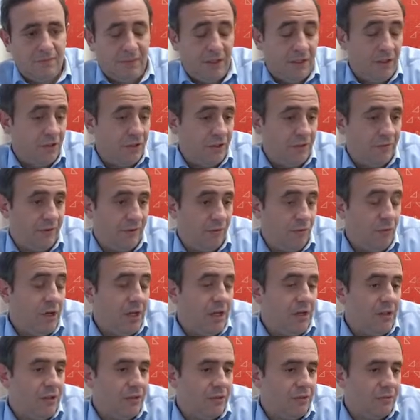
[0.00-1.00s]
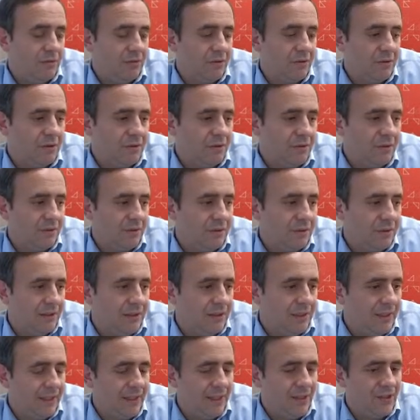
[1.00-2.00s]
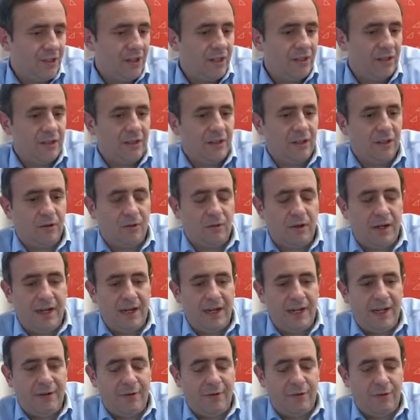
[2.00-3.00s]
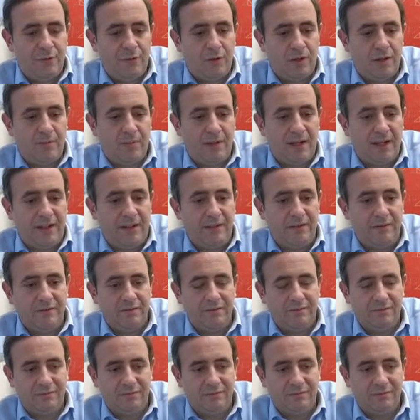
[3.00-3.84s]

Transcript: Because if it was, it's unclear why anyone would want to buy it.